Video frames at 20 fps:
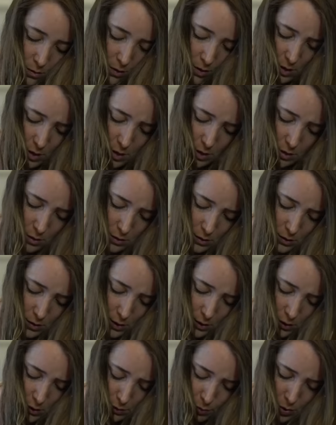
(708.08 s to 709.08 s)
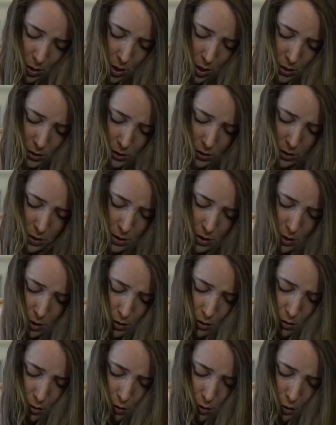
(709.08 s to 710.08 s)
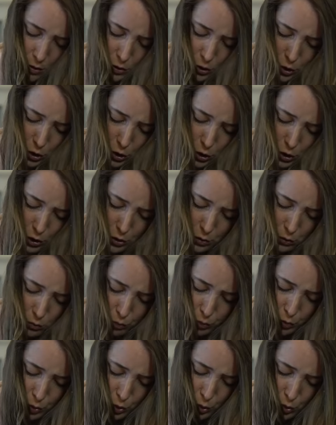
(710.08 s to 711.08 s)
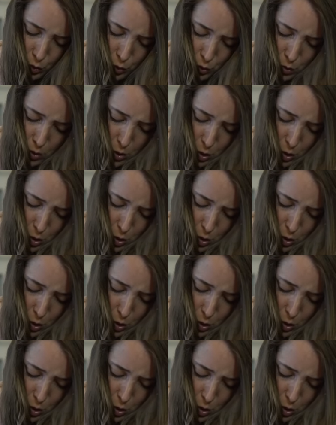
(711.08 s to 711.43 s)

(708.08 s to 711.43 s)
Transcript: Look at it, there's like spots in here that are just still blue.